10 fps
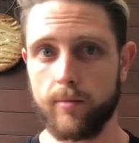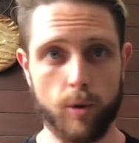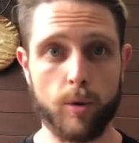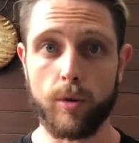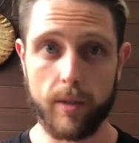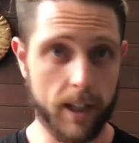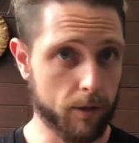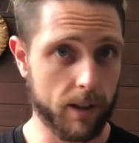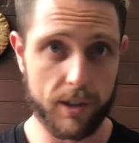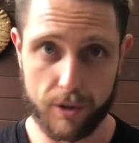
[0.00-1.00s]
or
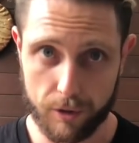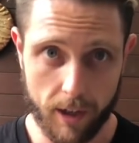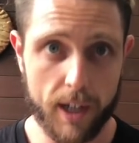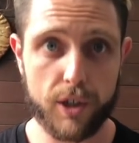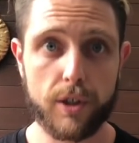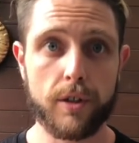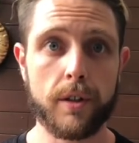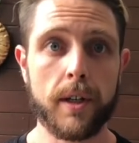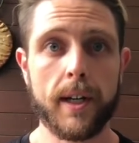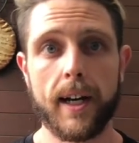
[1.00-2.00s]
increase
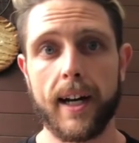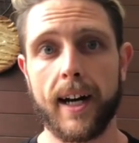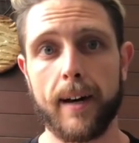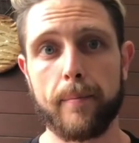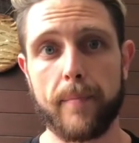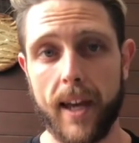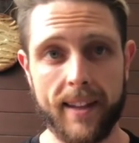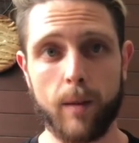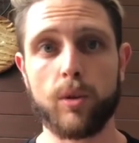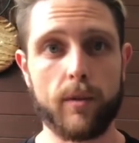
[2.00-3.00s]
duration,
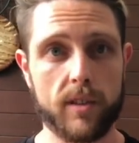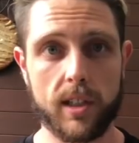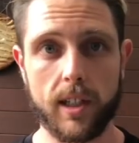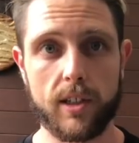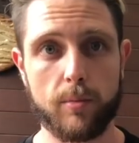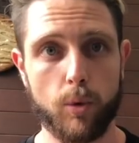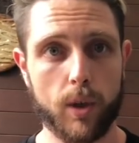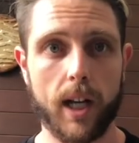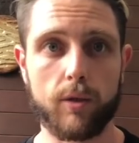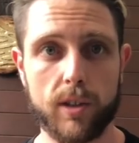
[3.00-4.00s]
and that will obviously lead to more
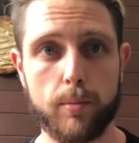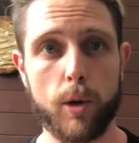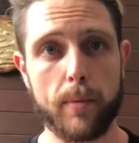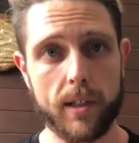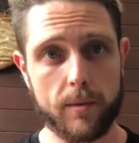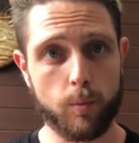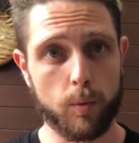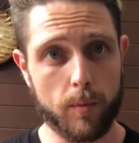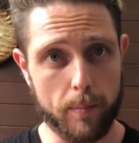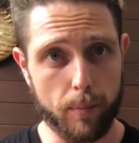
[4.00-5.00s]
calories burned. But it's
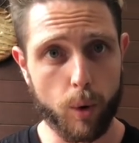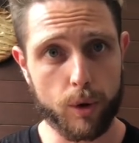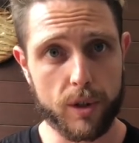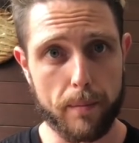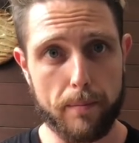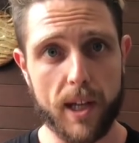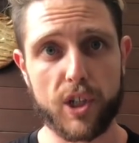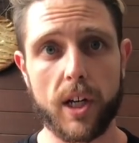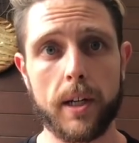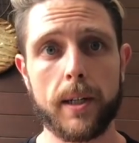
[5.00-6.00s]
important to
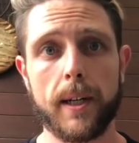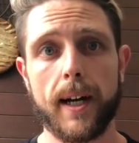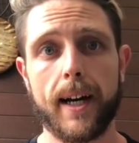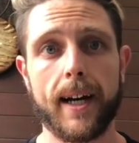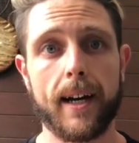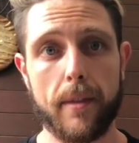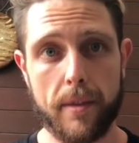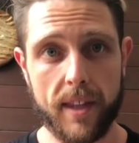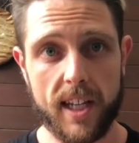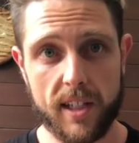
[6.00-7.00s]
measure
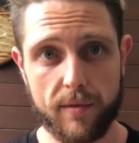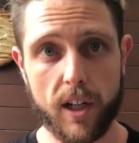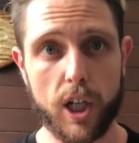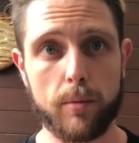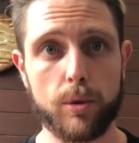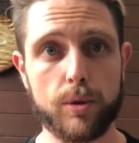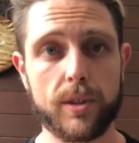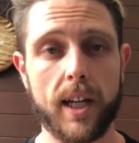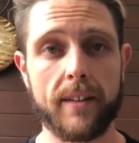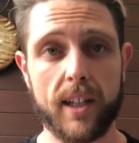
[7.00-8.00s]
these
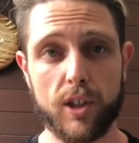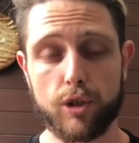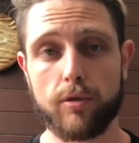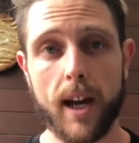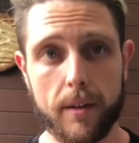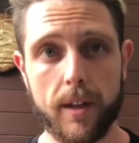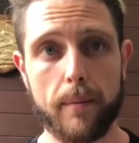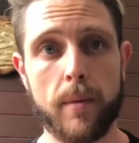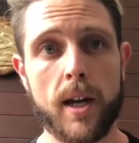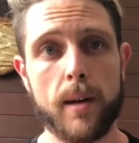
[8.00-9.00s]
variables and then track
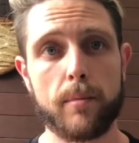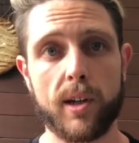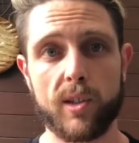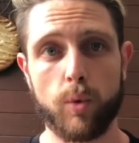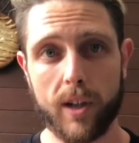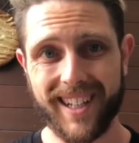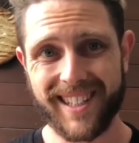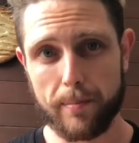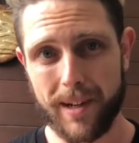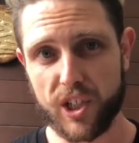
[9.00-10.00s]
them, because what
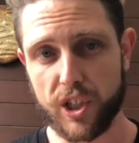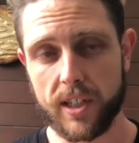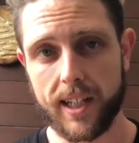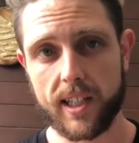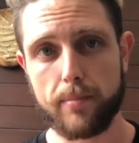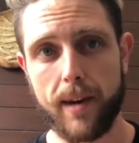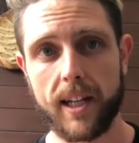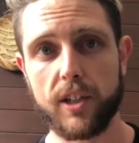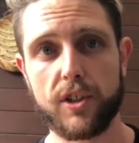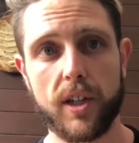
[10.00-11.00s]
gets measured gets
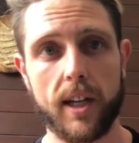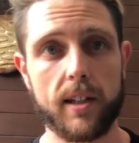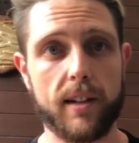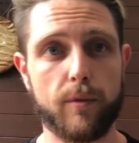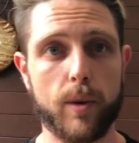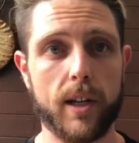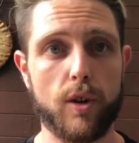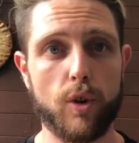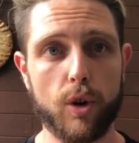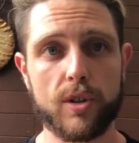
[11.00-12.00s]
managed. And if we're
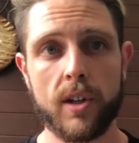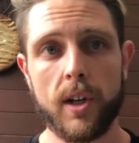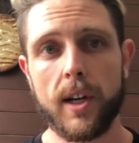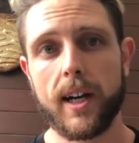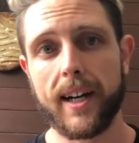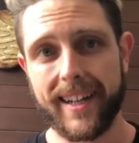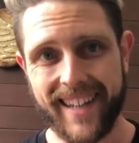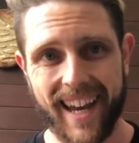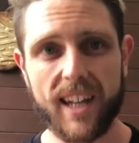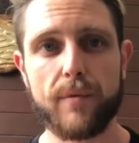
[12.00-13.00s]
not
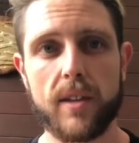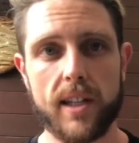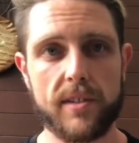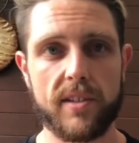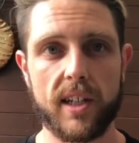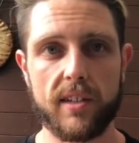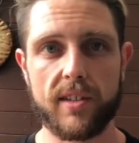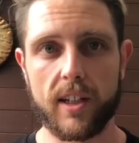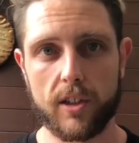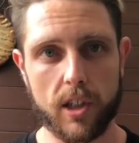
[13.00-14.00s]
accounting for these things,
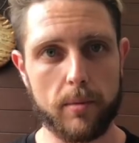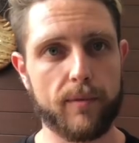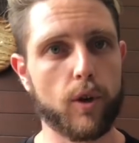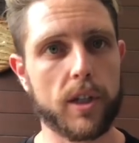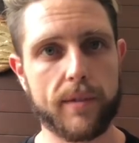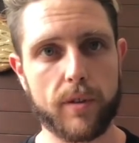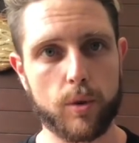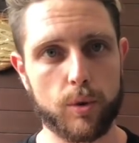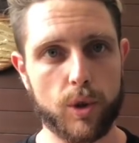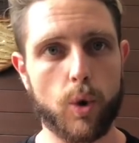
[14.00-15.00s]
then it's going to be very
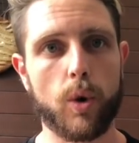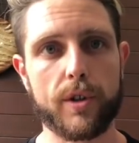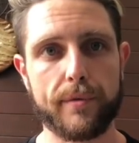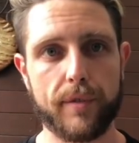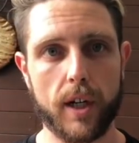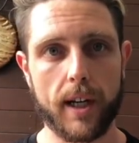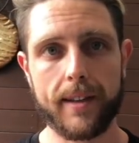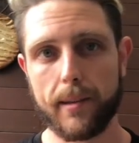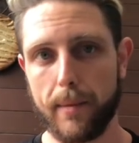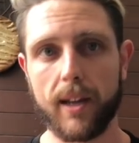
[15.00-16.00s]
difficult to quantify
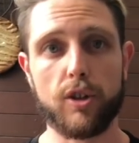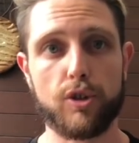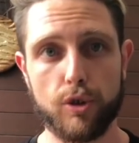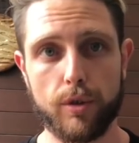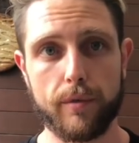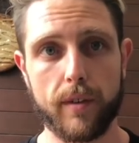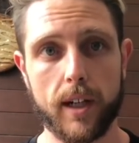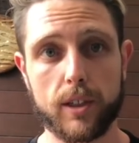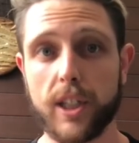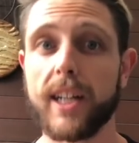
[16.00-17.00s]
the magnitude
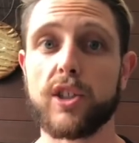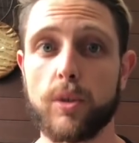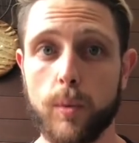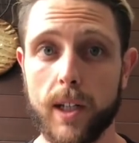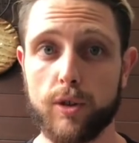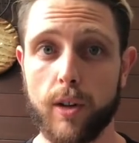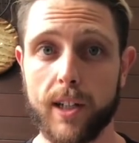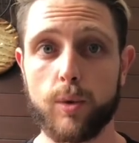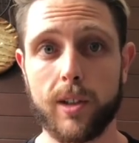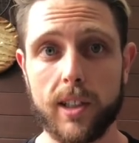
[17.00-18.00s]
of change that we're trying
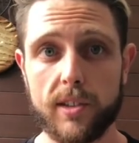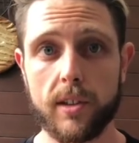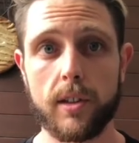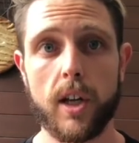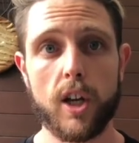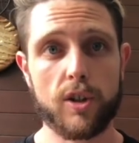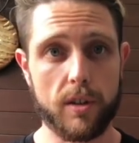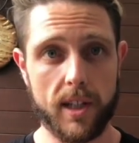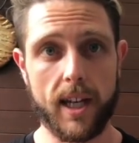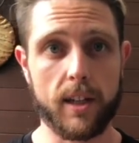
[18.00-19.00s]
to elicit to
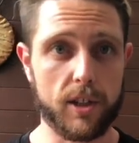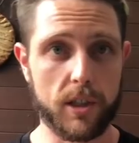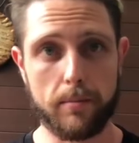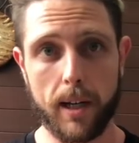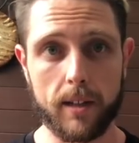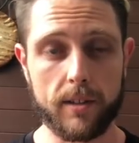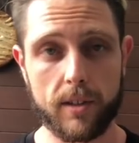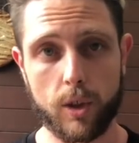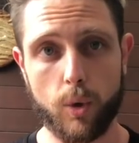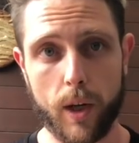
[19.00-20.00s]
the energy
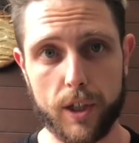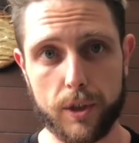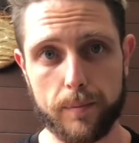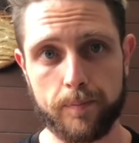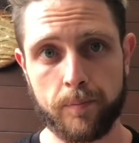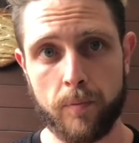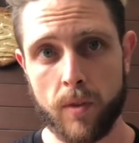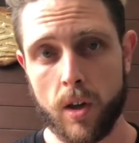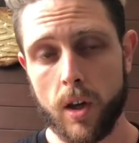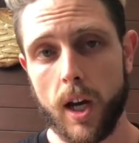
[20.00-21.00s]
balance equation.
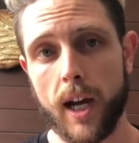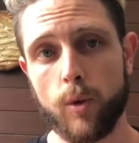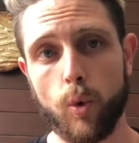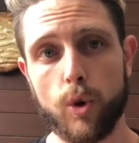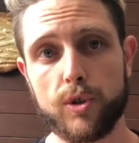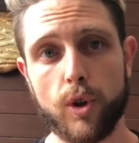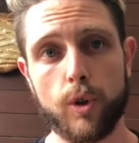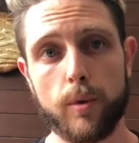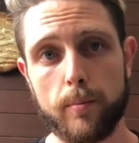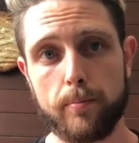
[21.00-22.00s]
And
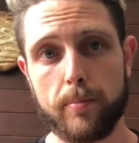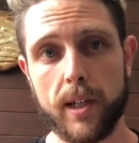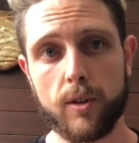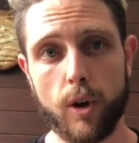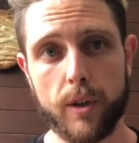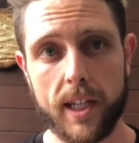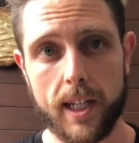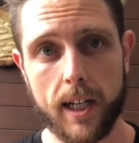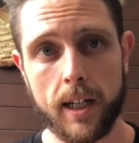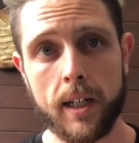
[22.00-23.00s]
also, big note
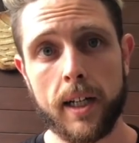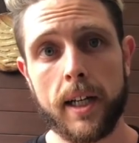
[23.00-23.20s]
here,